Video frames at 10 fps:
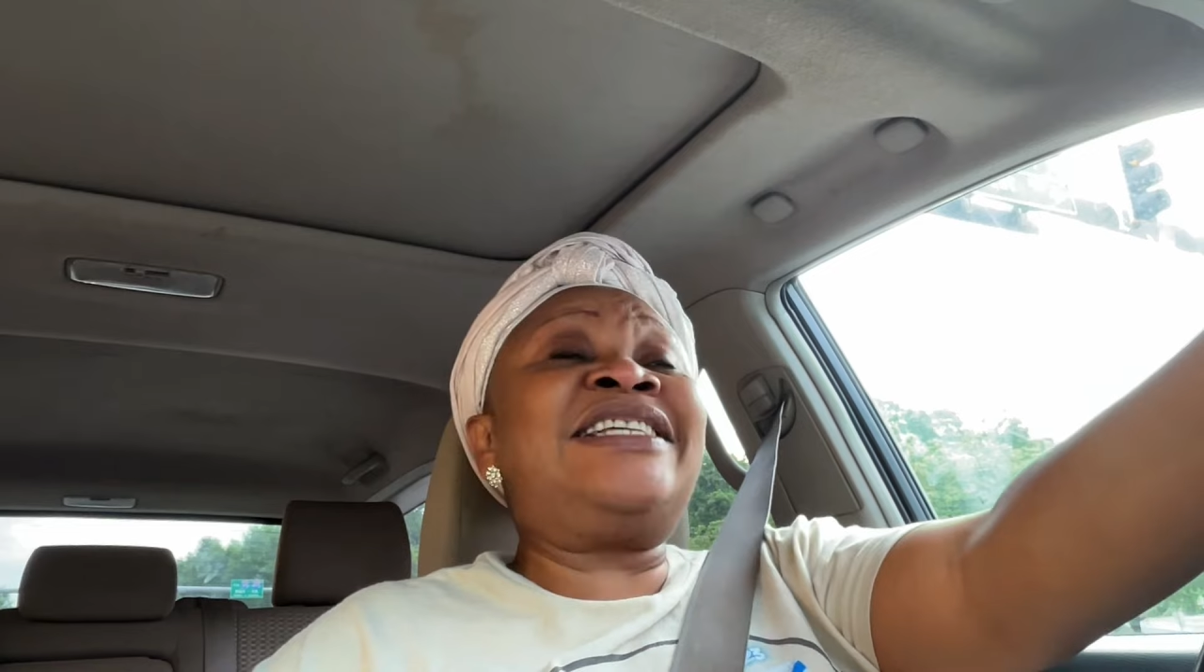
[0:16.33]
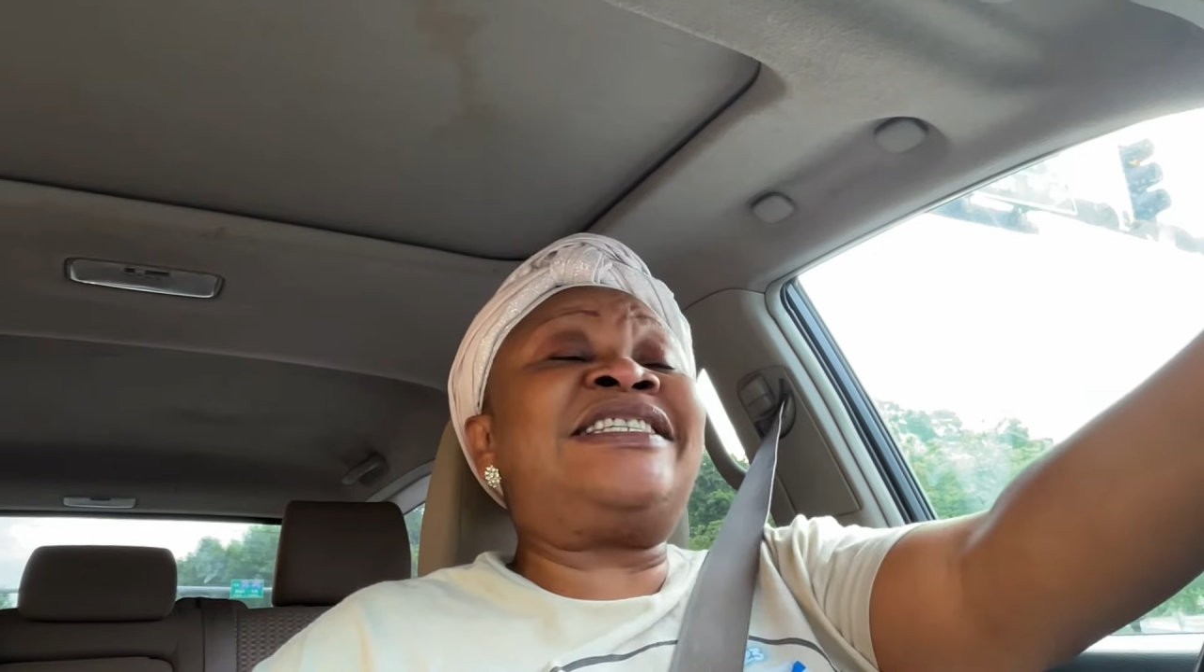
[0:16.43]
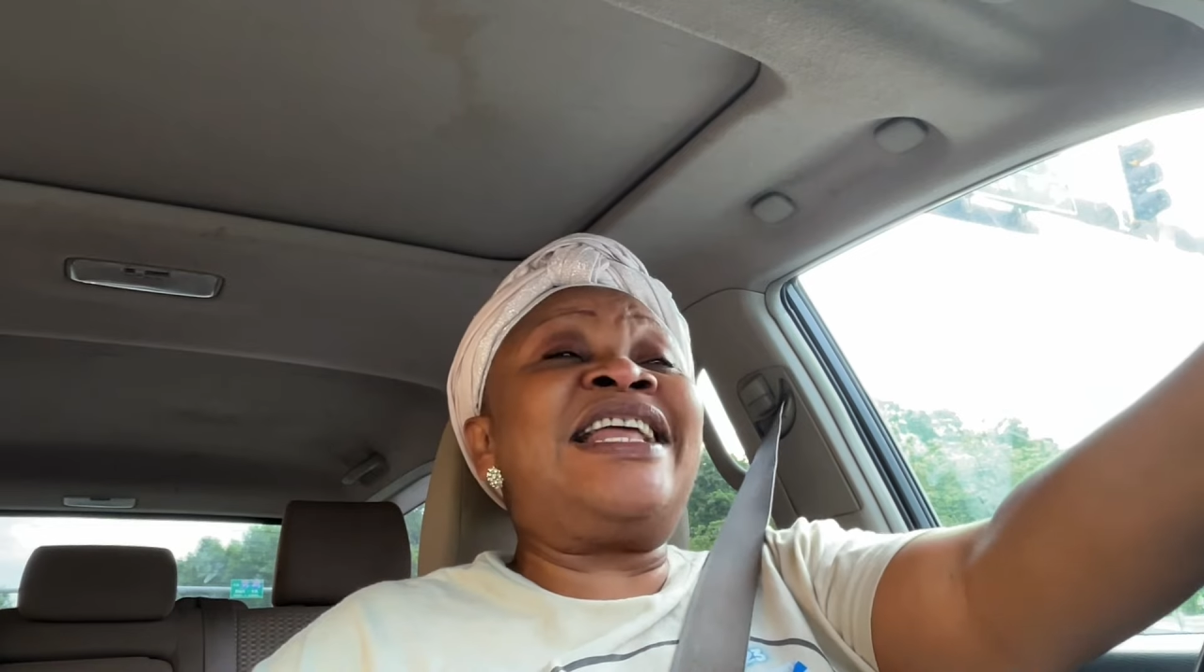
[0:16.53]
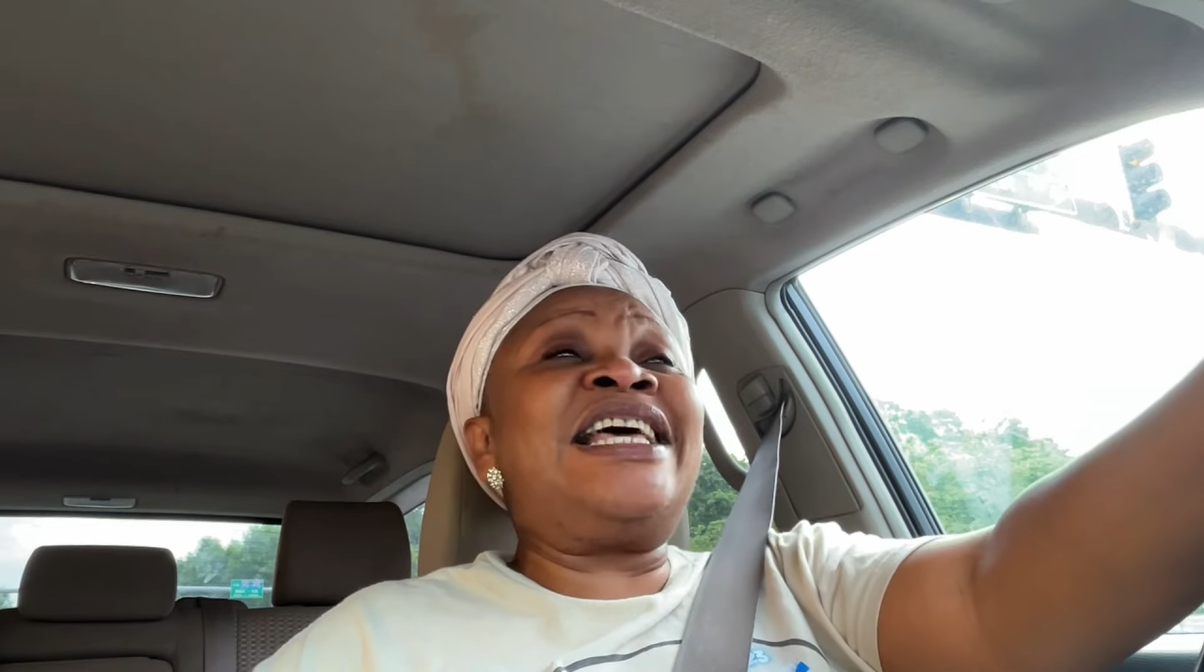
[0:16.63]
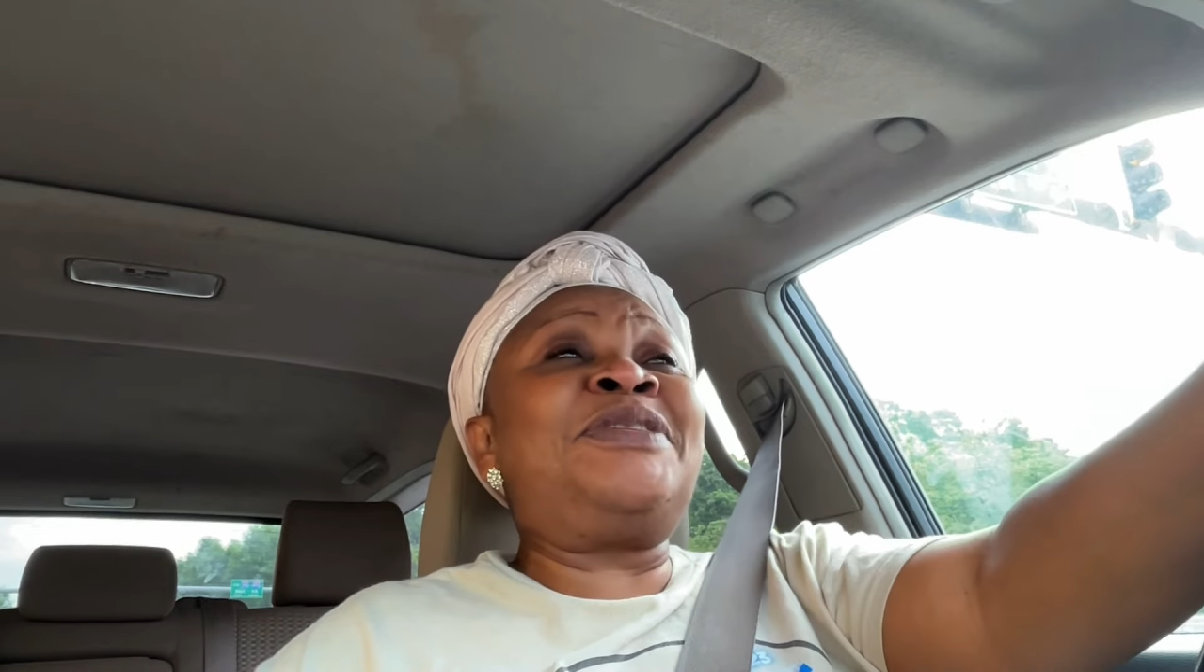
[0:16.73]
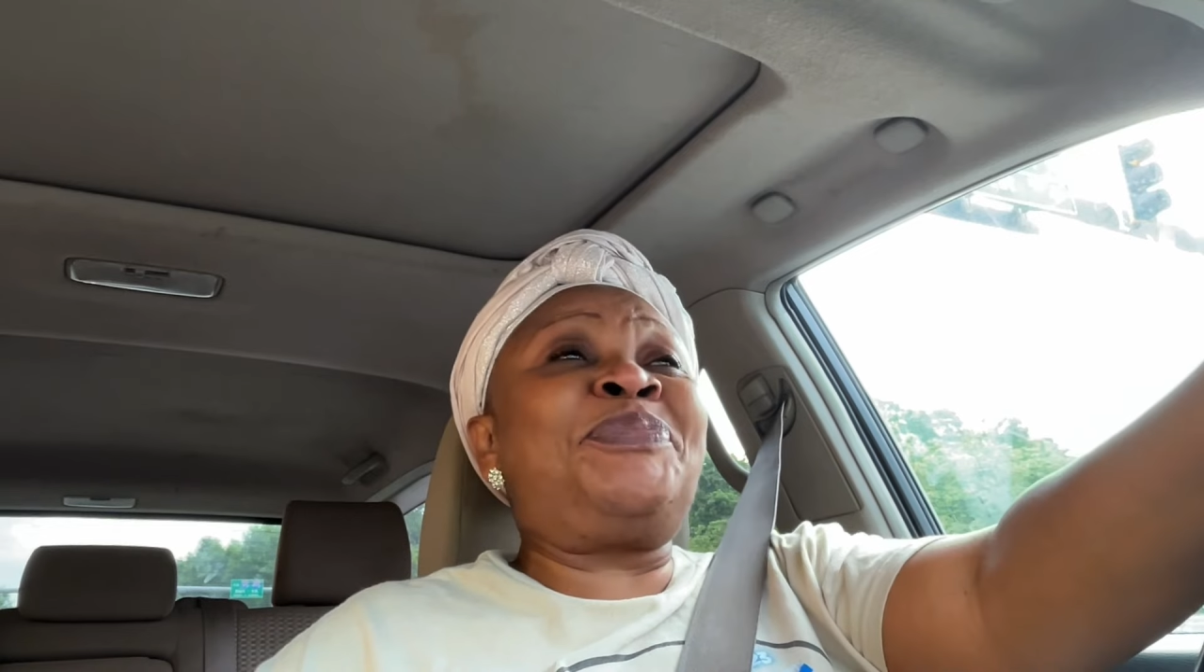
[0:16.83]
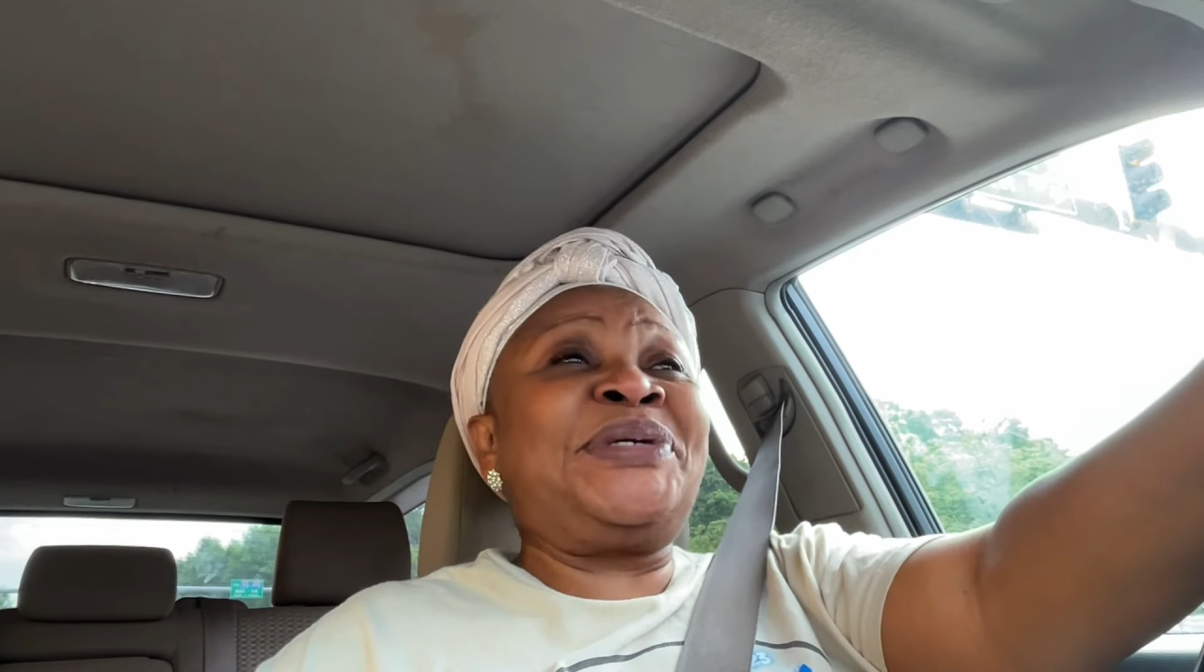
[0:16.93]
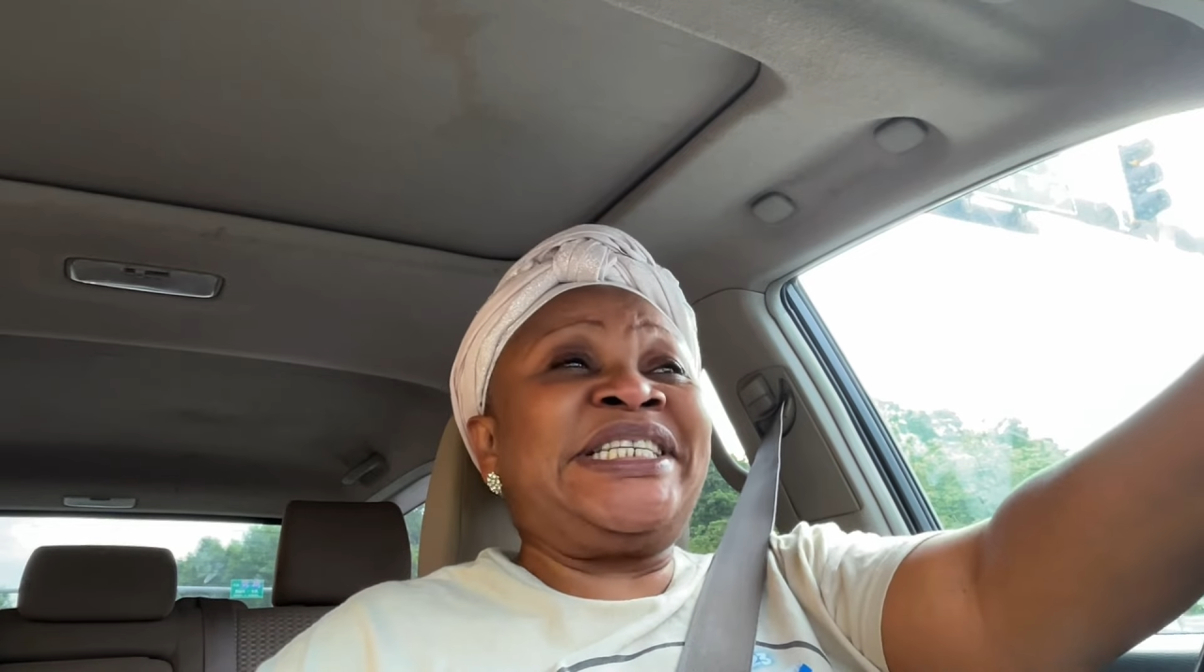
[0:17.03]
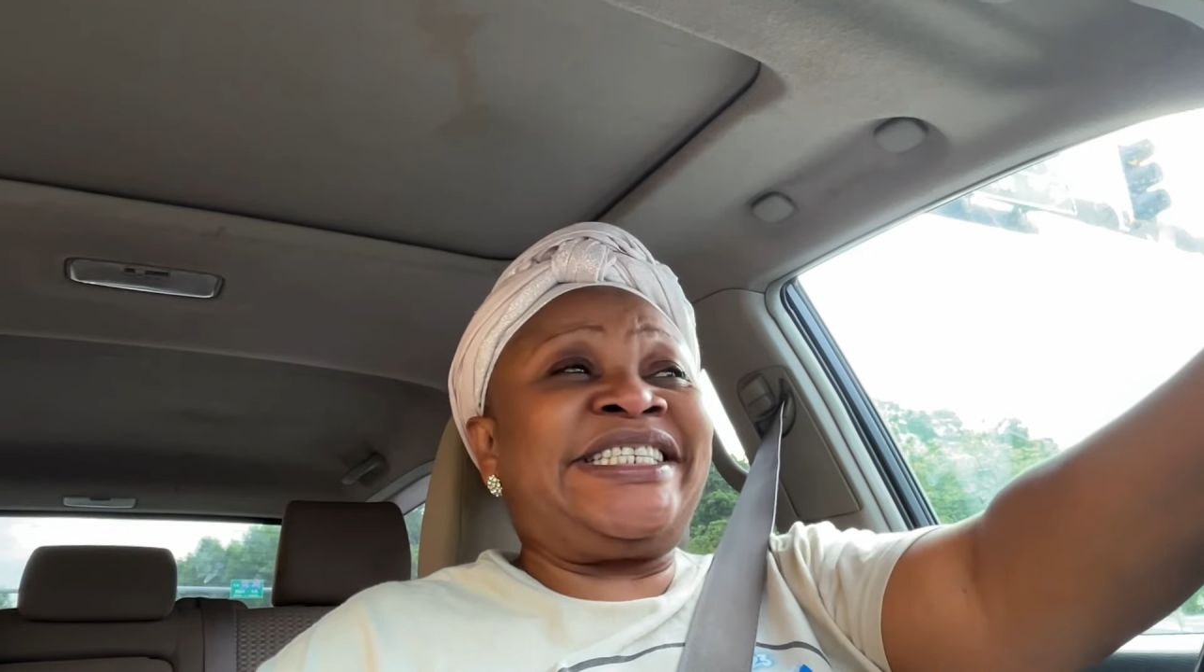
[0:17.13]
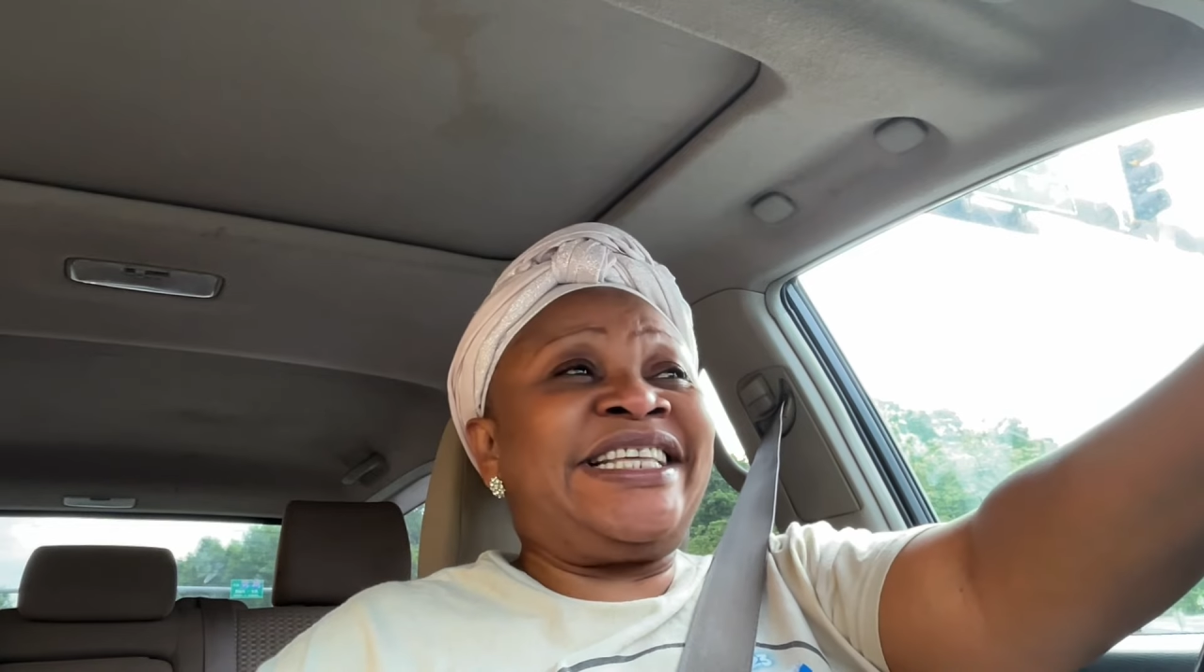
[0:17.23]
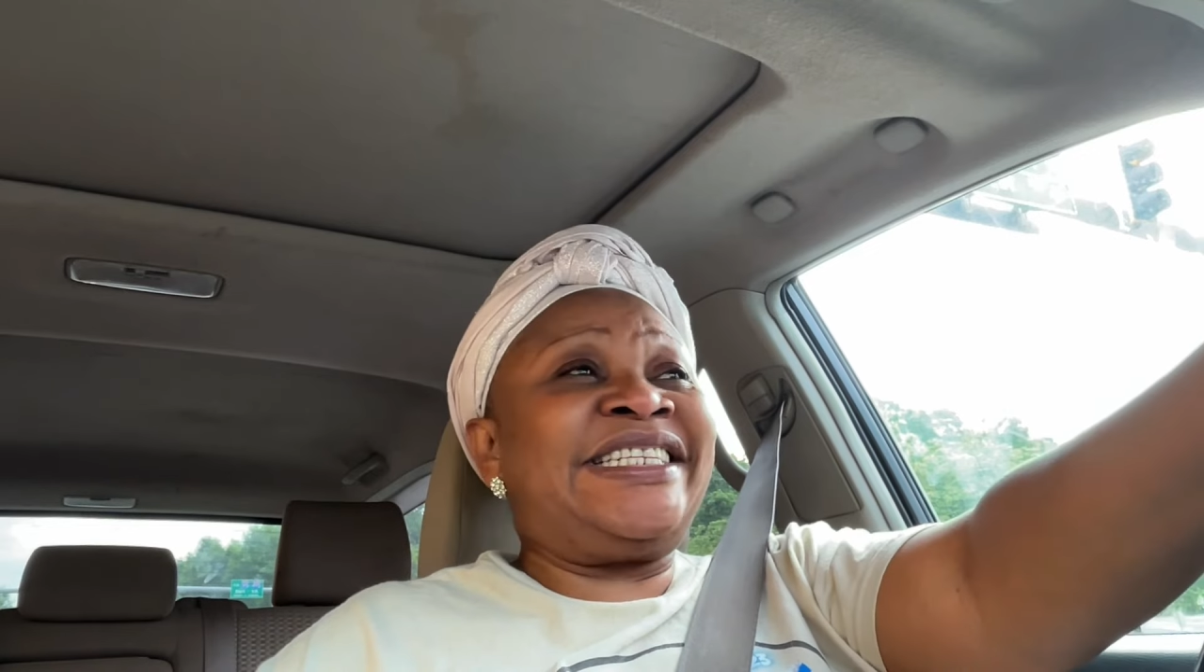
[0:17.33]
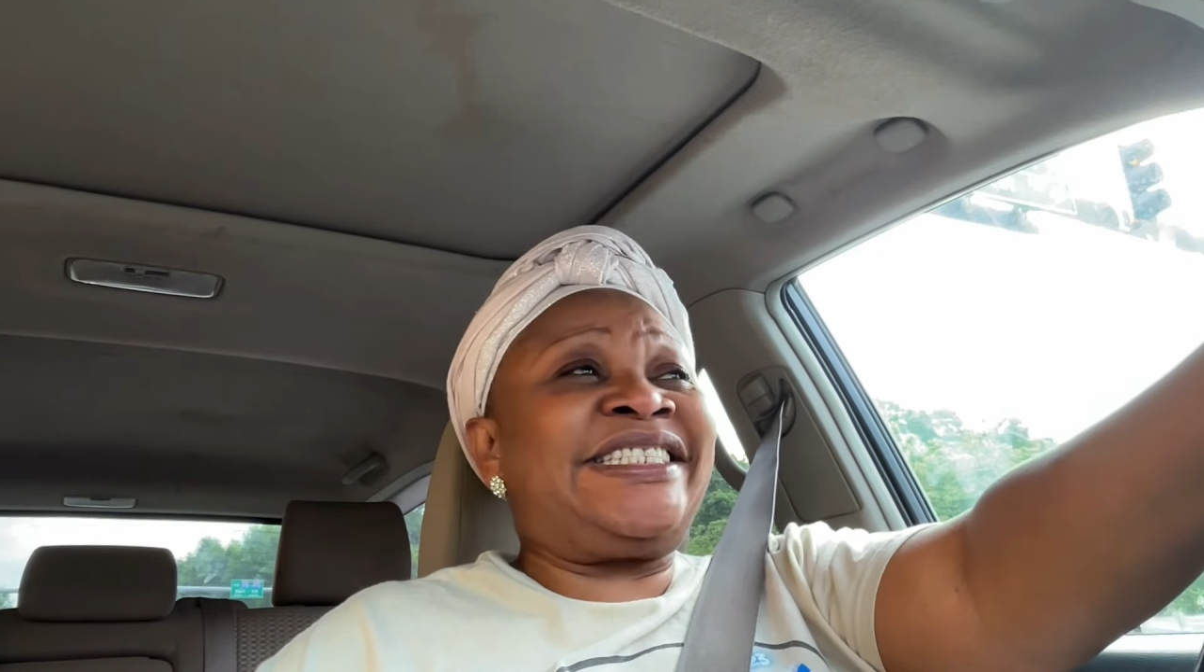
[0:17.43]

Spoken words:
Inec Senate president,